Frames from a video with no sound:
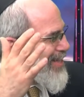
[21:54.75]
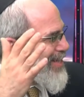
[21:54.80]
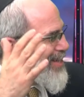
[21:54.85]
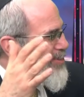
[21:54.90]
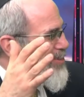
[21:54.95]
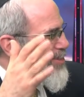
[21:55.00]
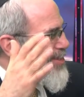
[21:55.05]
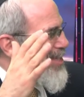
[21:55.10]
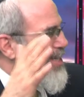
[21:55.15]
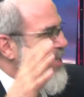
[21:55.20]
that
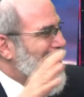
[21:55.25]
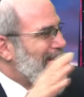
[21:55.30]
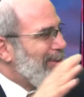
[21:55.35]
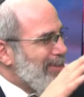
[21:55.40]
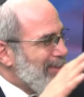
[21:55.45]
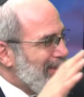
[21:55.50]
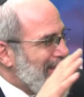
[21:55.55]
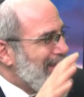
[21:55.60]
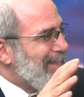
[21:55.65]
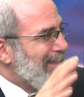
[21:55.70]
it was like I
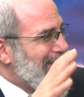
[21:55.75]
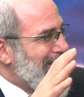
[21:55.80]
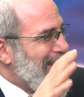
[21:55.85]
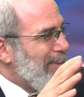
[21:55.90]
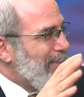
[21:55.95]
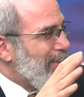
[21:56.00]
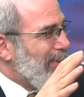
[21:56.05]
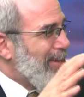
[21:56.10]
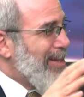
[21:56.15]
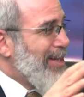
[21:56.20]
was
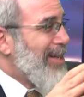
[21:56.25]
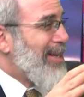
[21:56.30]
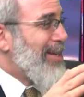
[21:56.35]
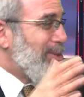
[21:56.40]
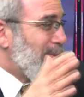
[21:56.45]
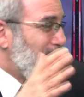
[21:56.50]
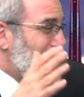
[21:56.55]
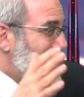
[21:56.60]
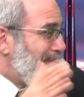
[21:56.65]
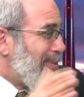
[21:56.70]
unstable.
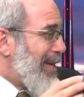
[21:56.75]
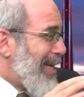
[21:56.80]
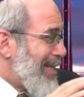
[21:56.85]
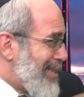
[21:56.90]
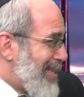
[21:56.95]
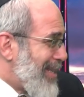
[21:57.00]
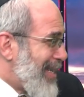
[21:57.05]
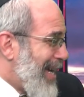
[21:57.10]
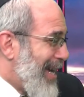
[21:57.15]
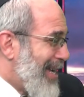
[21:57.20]
So if
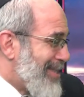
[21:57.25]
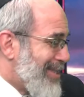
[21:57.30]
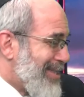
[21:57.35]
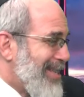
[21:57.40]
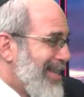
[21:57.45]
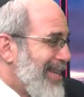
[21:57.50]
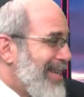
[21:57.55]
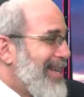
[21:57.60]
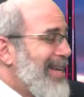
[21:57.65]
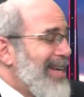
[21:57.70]
that's the
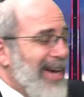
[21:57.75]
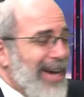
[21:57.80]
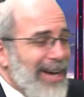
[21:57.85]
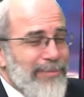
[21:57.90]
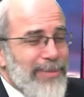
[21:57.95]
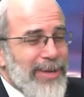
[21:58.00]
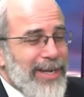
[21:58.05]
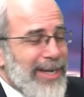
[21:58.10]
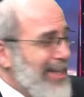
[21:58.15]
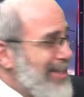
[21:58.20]
case,
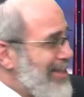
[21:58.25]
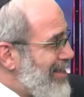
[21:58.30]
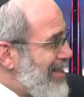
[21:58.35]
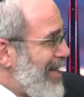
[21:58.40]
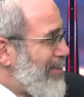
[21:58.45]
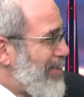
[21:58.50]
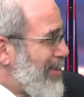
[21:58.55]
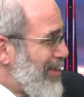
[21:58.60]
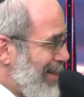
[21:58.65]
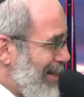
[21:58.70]
I've been
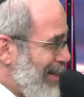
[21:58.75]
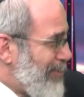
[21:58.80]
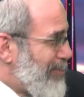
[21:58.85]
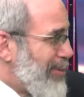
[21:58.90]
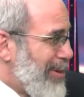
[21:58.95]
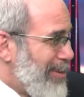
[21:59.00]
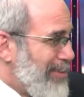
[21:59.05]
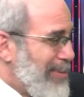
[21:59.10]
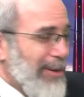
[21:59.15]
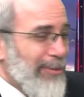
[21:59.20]
unstable now
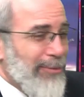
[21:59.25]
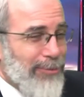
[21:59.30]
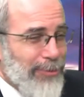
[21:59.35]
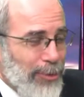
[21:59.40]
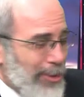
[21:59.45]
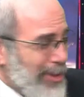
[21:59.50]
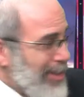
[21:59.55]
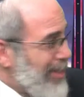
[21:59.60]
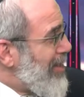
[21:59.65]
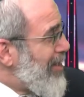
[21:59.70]
for about
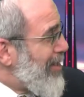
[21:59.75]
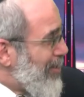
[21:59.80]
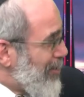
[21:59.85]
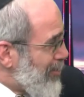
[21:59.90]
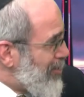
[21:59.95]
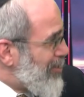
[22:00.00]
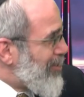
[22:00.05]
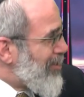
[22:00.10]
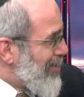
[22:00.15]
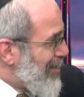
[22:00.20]
40
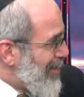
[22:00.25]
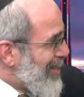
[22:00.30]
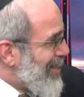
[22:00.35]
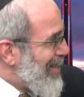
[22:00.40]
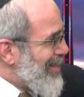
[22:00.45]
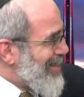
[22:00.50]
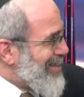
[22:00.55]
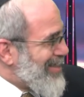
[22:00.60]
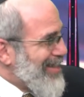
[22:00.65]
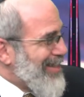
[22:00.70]
years, so I
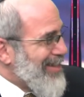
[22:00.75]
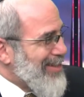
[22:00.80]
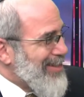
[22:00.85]
guess I